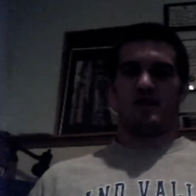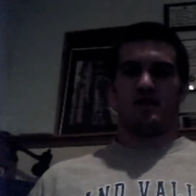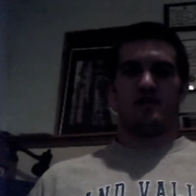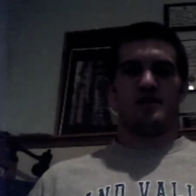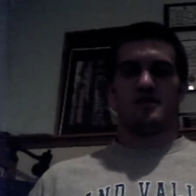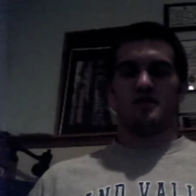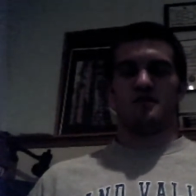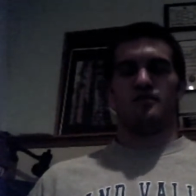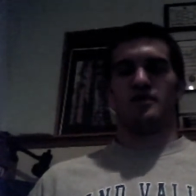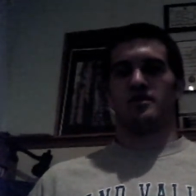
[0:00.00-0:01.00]
and he's
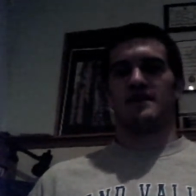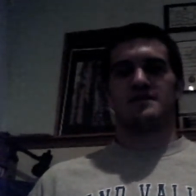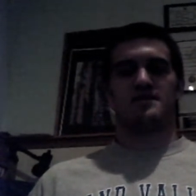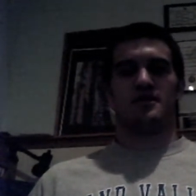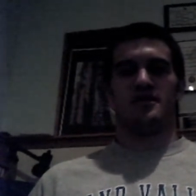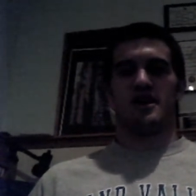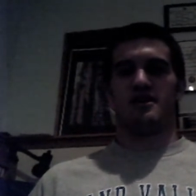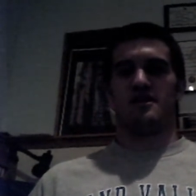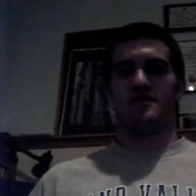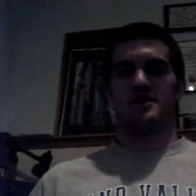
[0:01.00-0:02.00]
looking real comfortable in
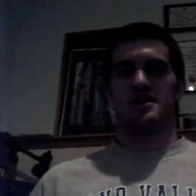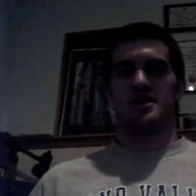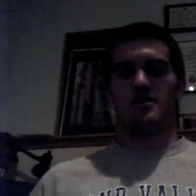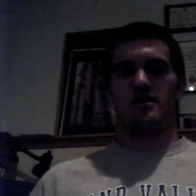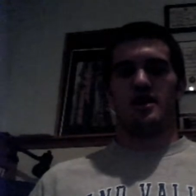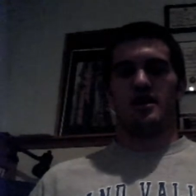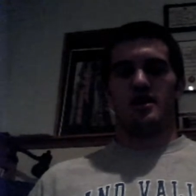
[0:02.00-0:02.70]
that offense now.